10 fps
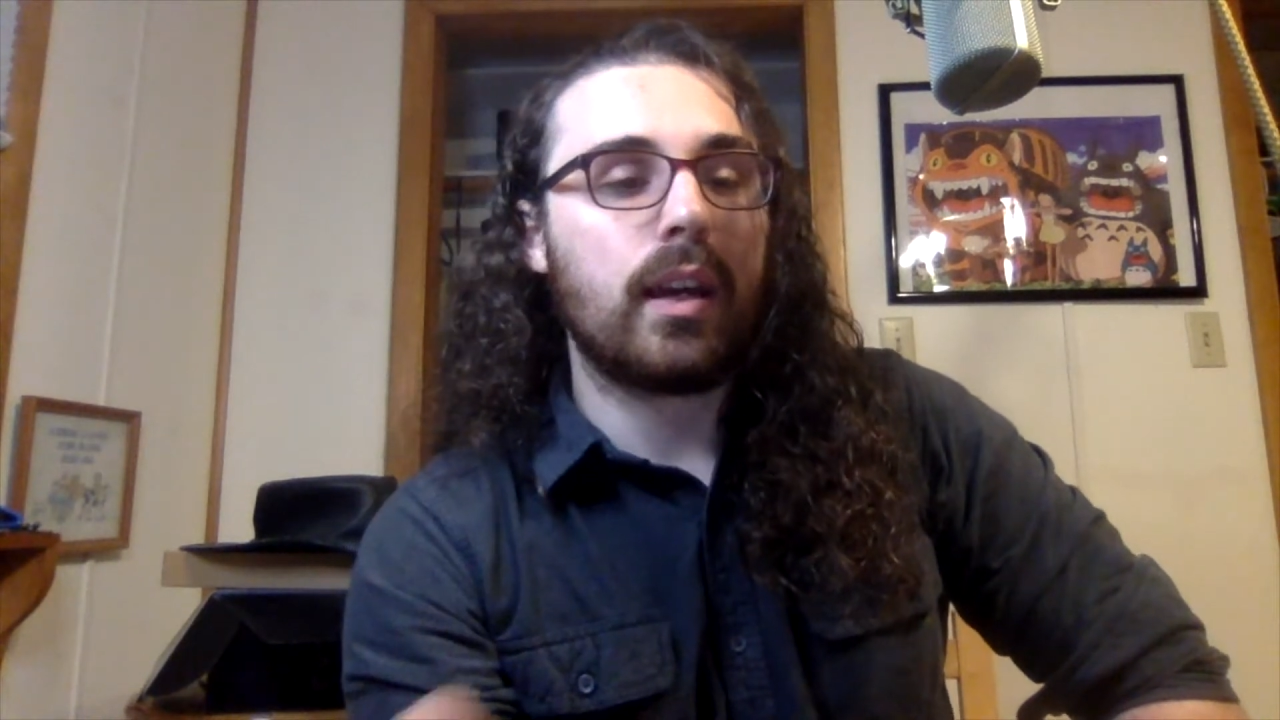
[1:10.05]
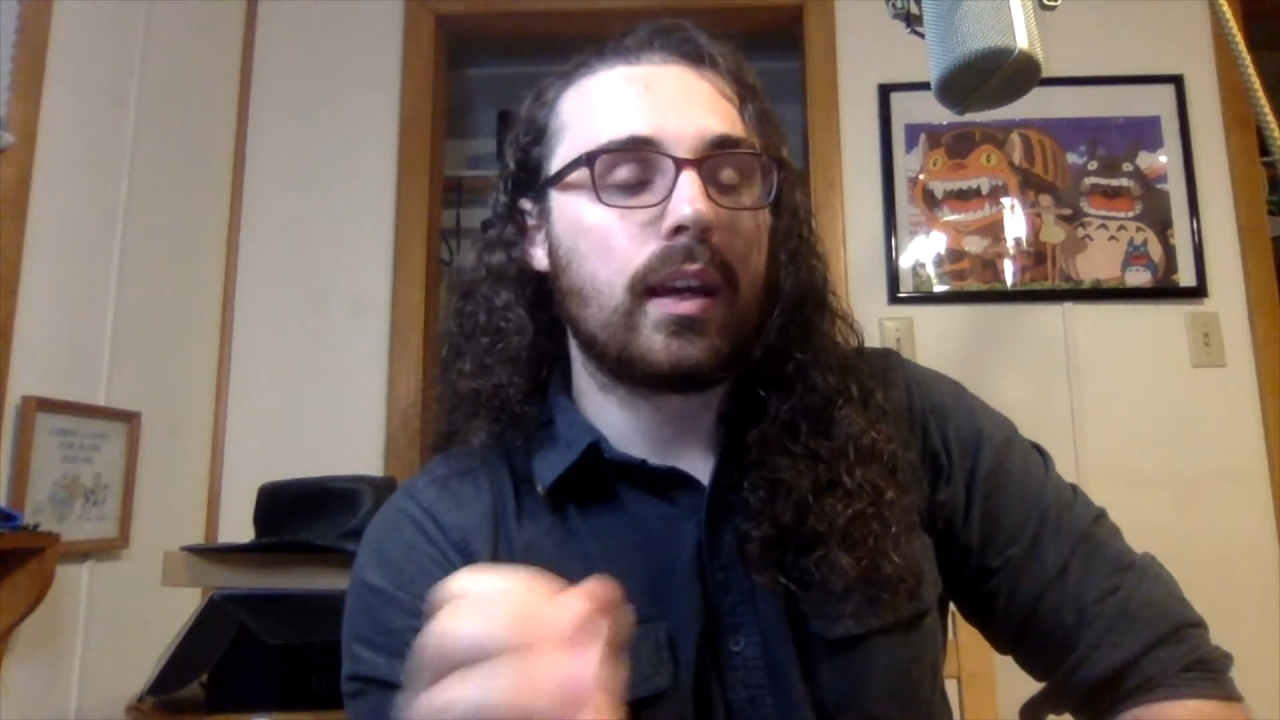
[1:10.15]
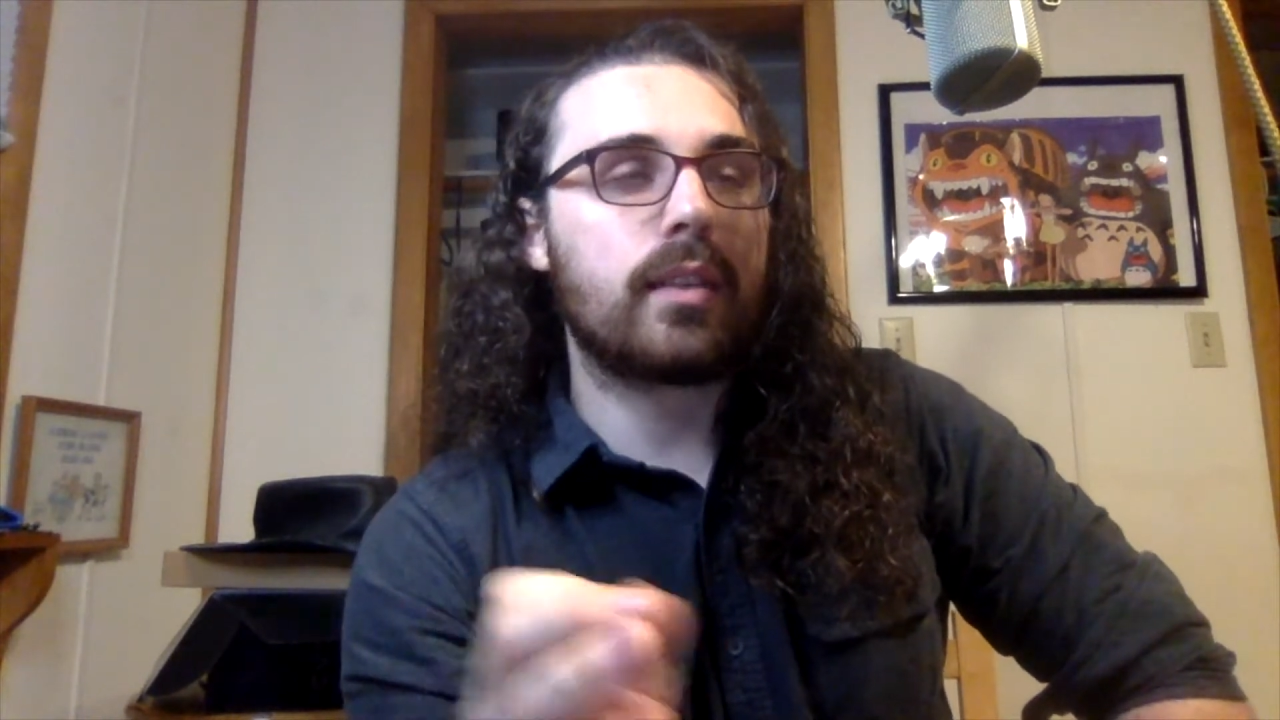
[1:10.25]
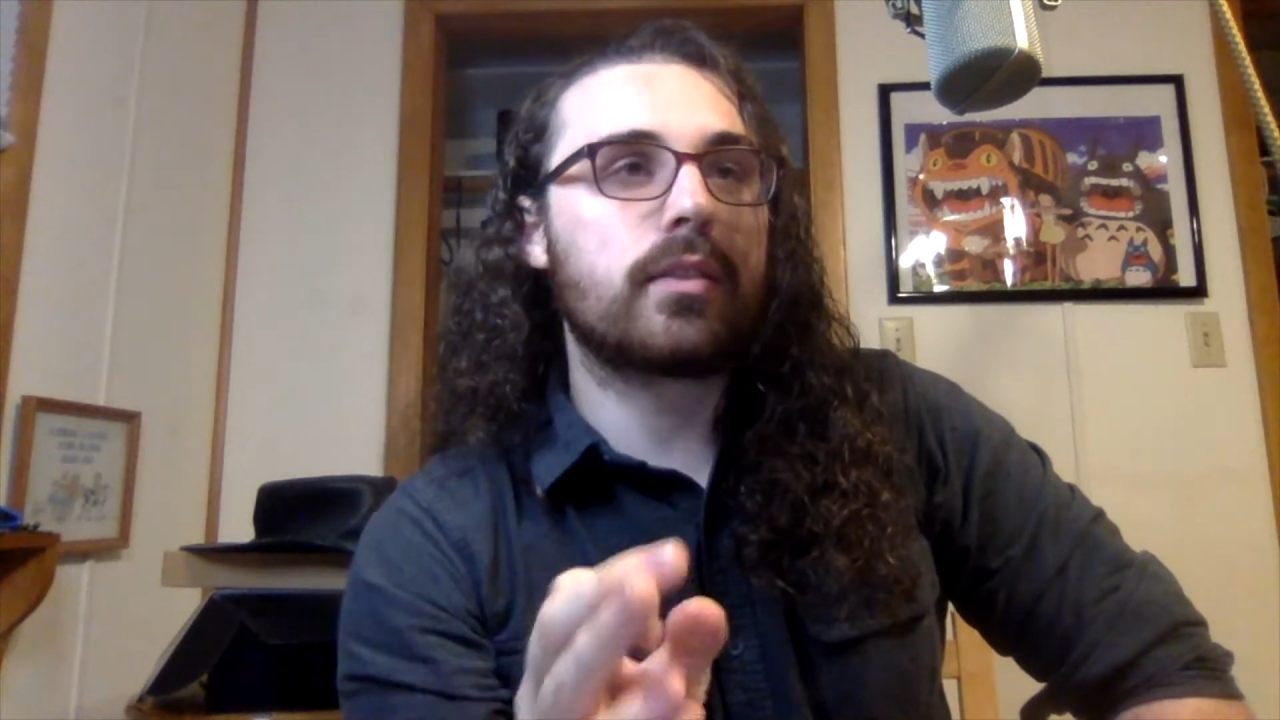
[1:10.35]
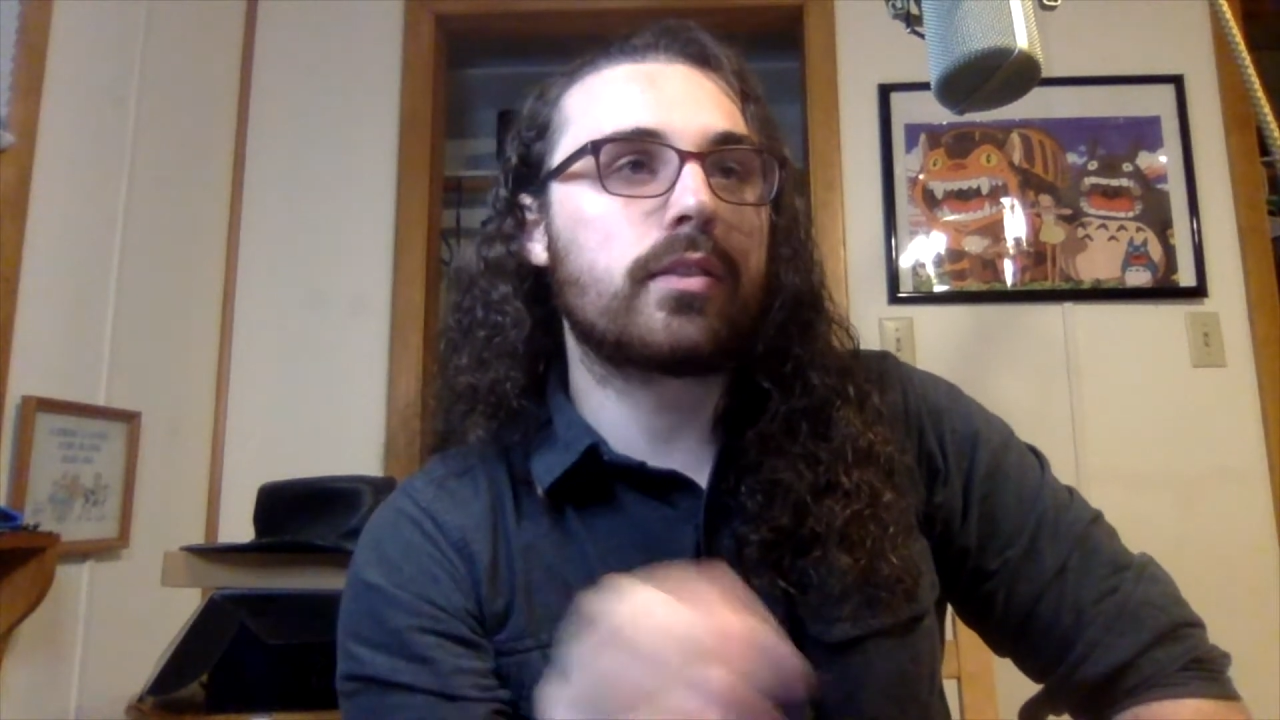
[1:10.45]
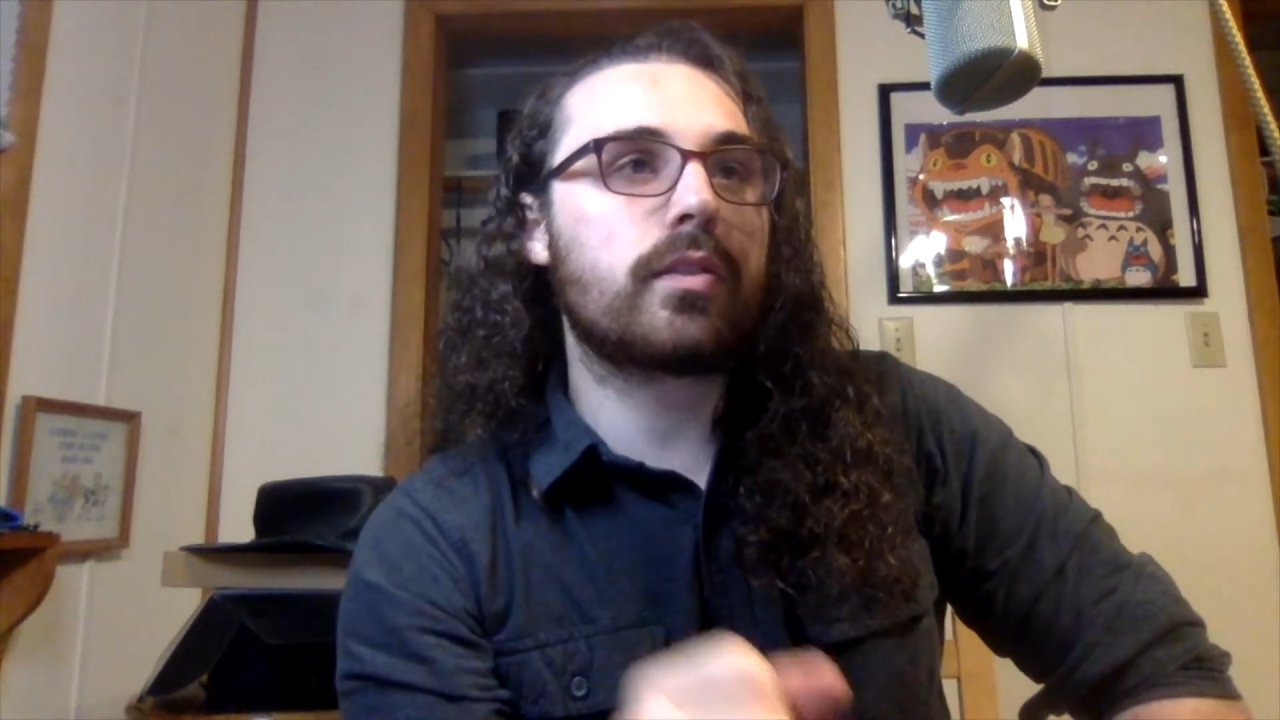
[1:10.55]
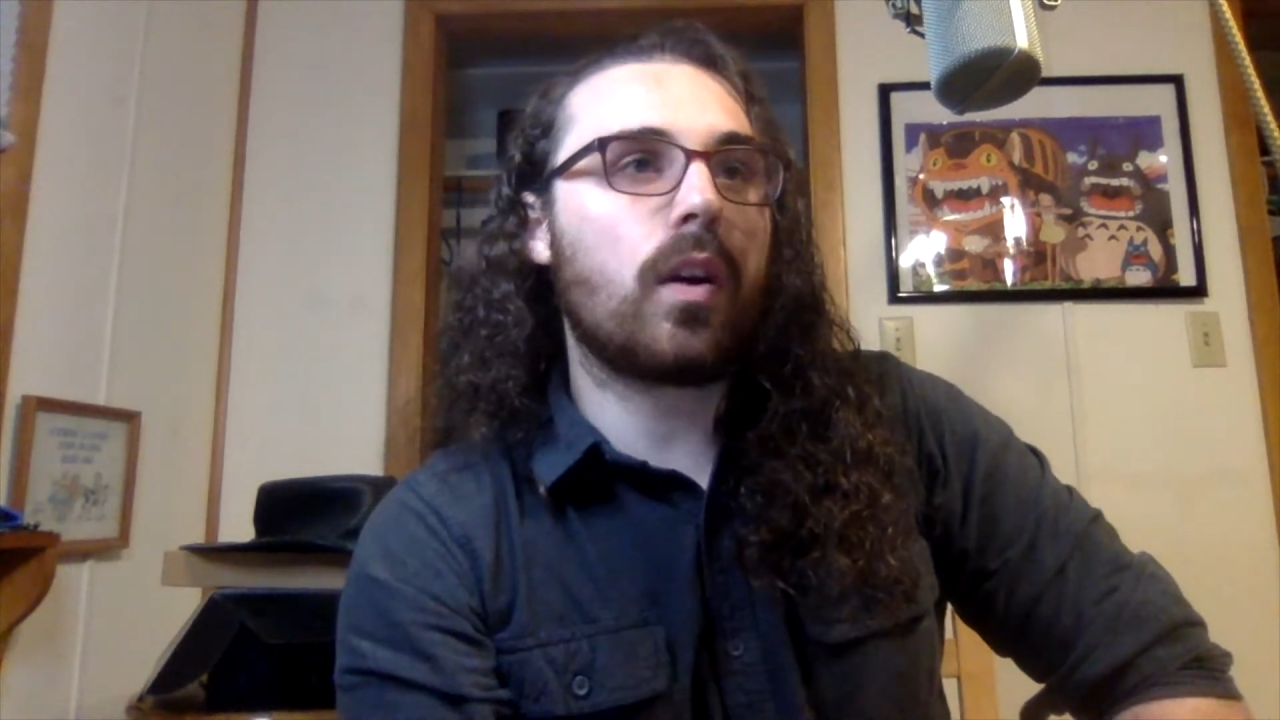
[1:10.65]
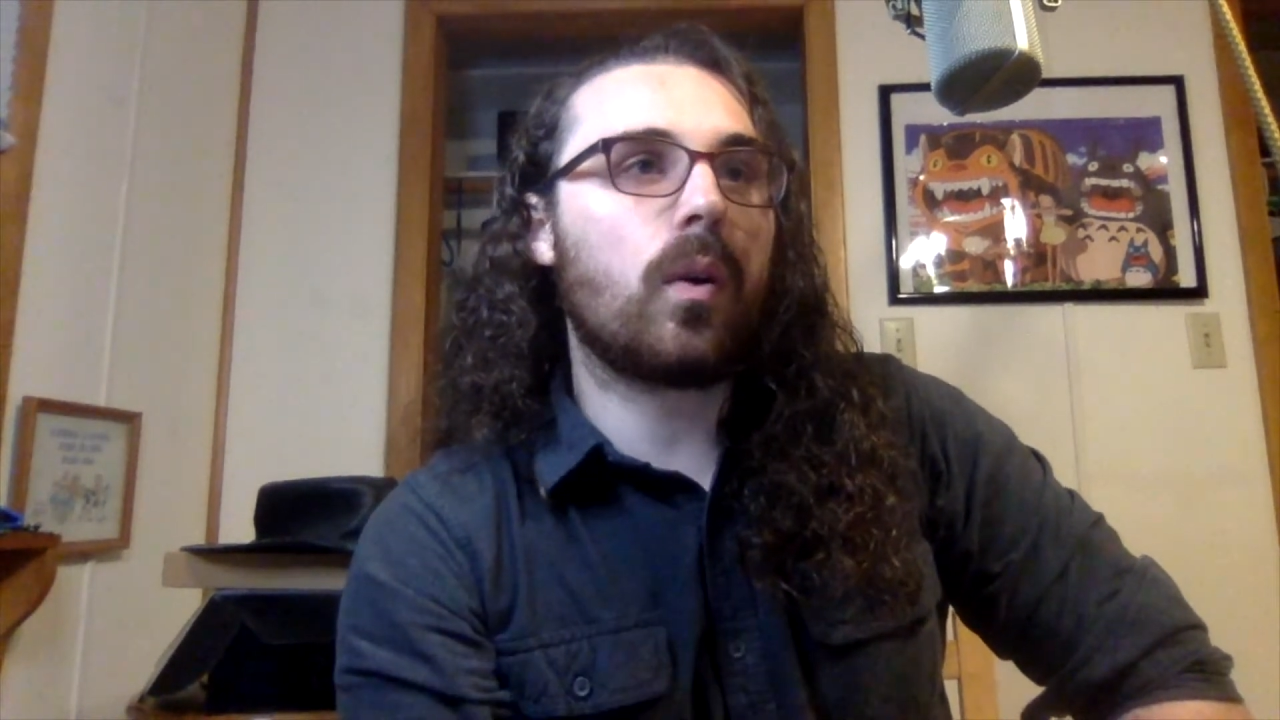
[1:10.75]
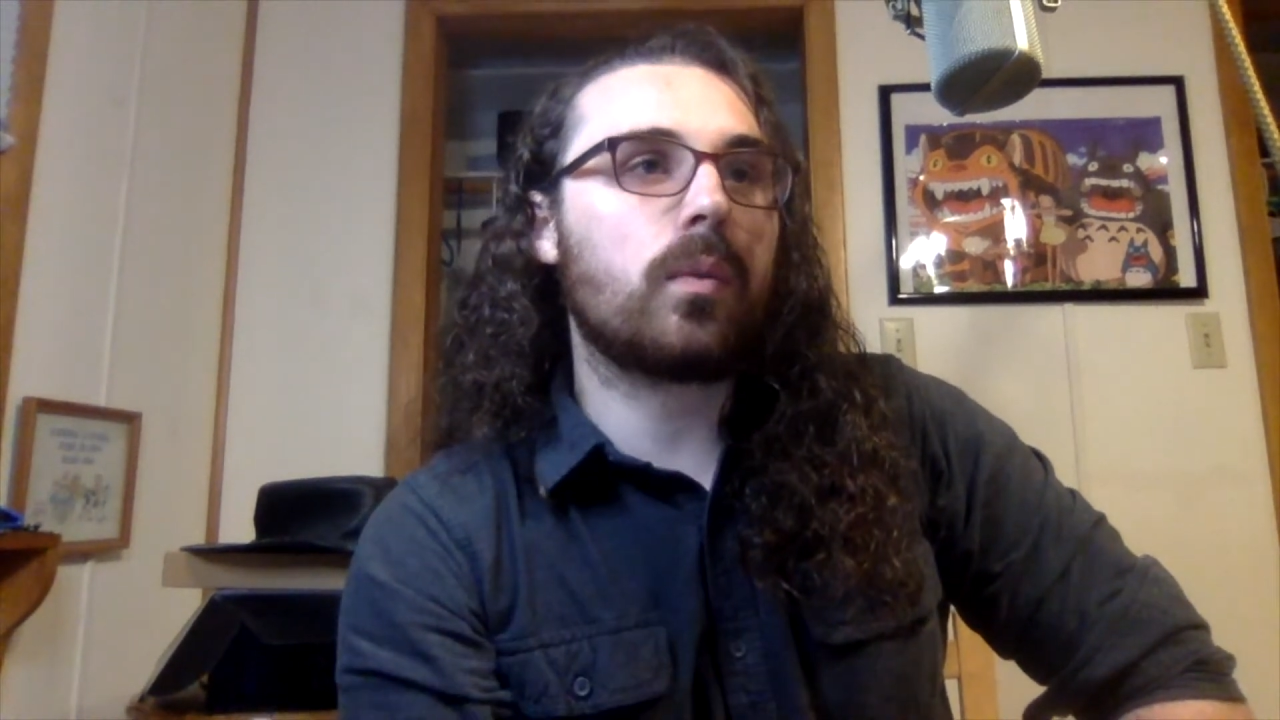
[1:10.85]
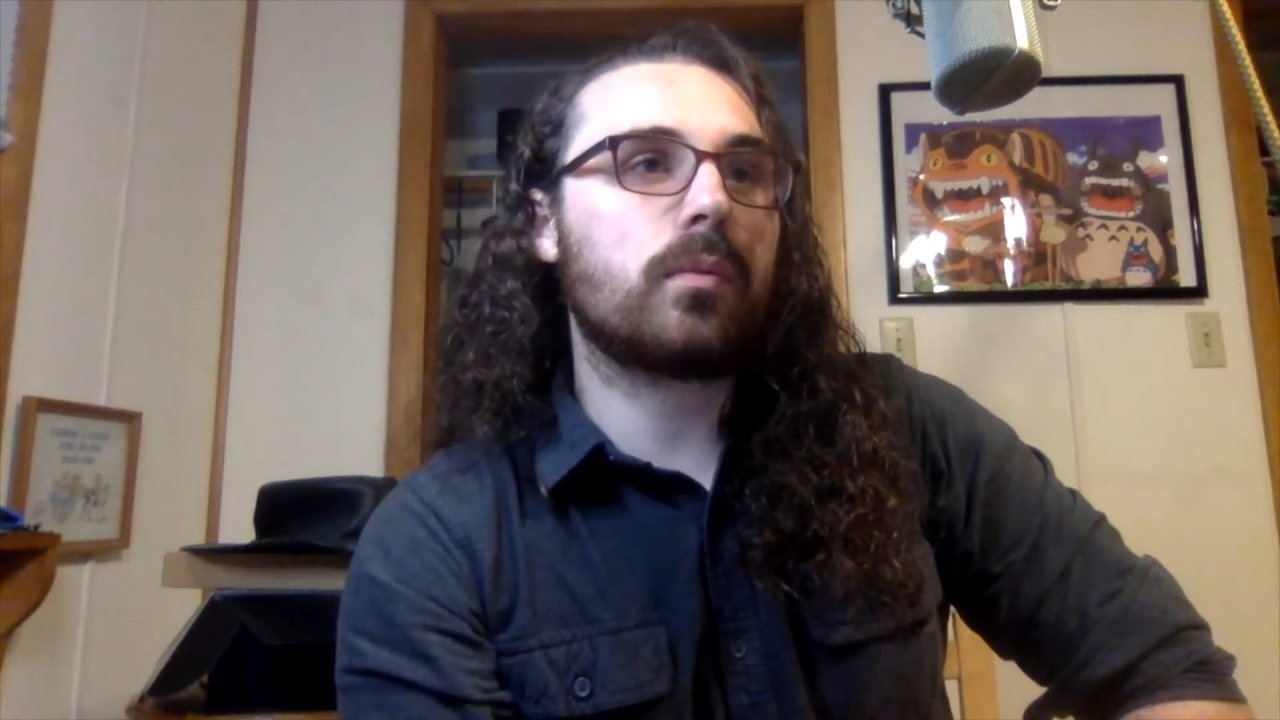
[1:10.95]
It's just
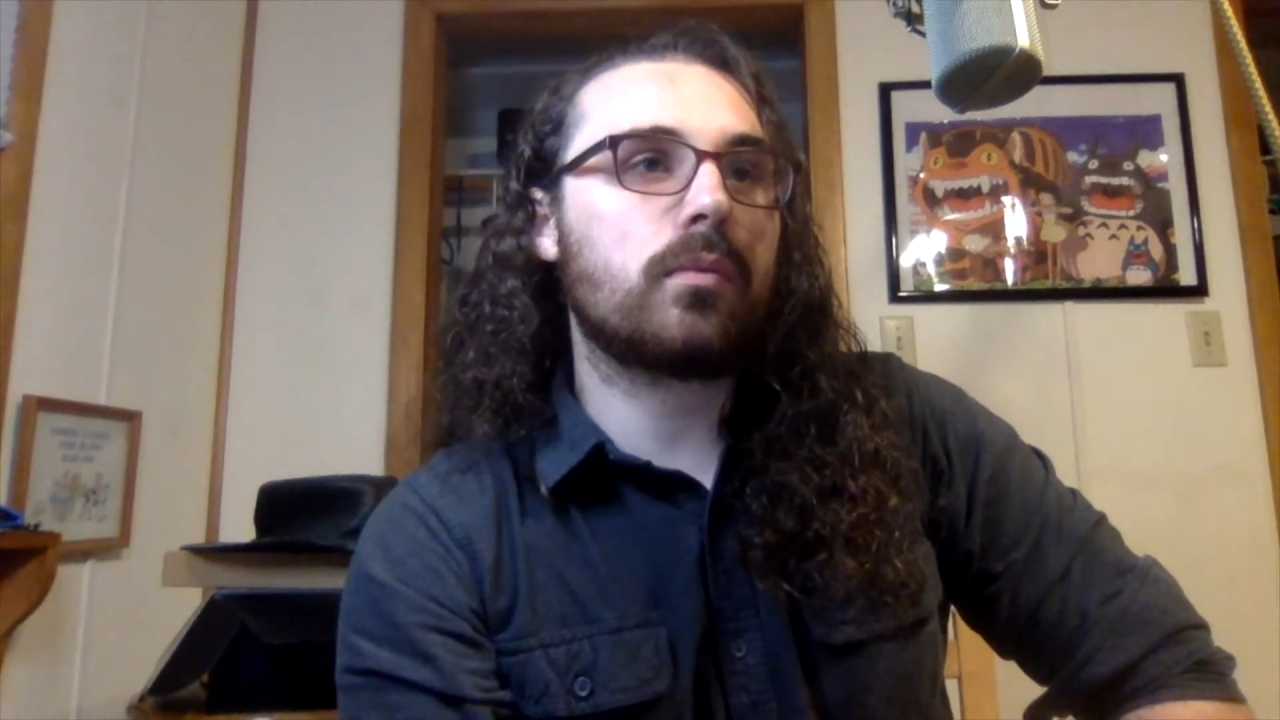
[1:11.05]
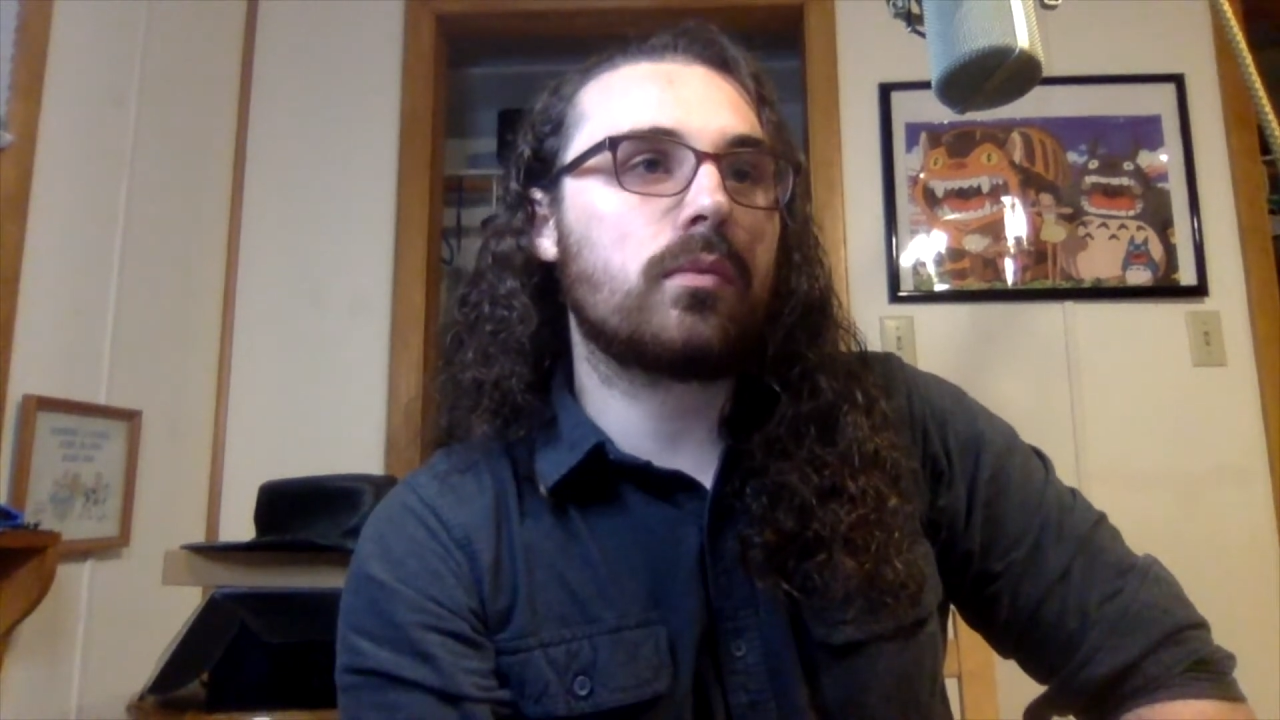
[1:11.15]
so